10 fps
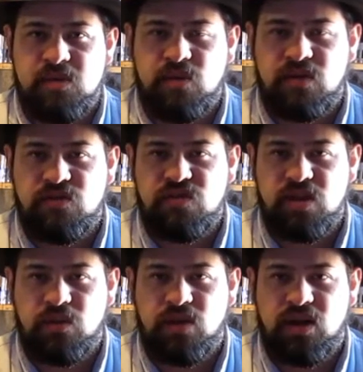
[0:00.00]
What if
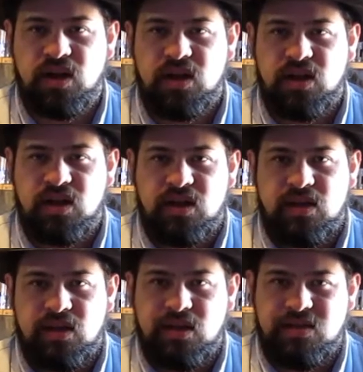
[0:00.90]
Shin were a
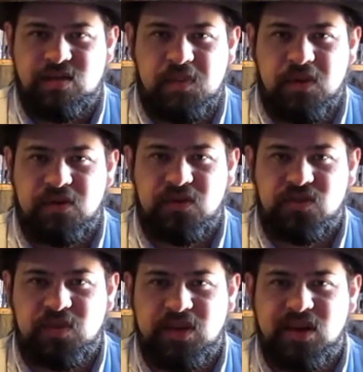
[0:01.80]
spear
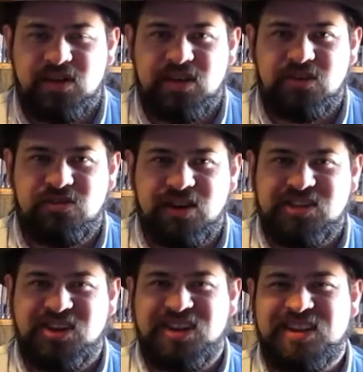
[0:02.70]
fisherman hunting
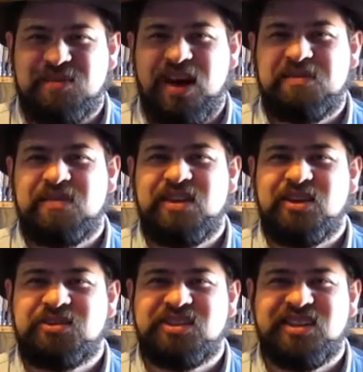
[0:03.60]
fish around the bottom of the
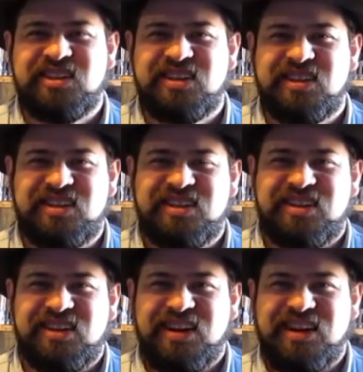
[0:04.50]
ocean?
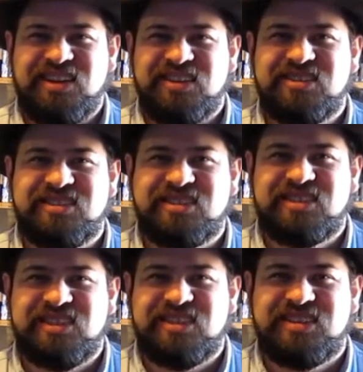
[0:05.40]
I don't know.
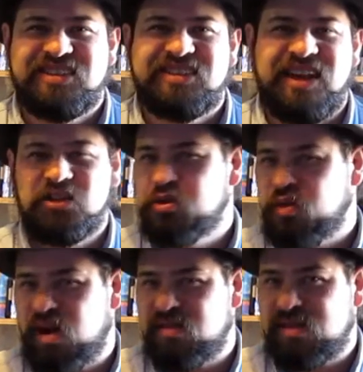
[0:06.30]
That's a cool
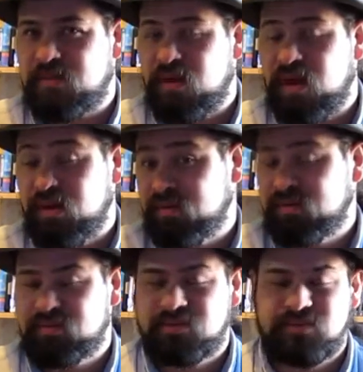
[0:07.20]
concept, right?
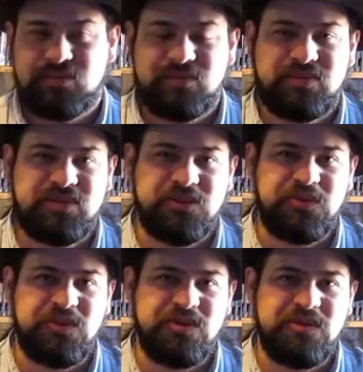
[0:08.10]

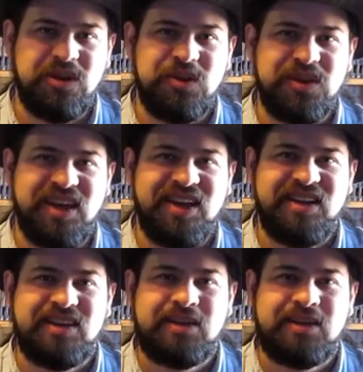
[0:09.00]
We'll go with that.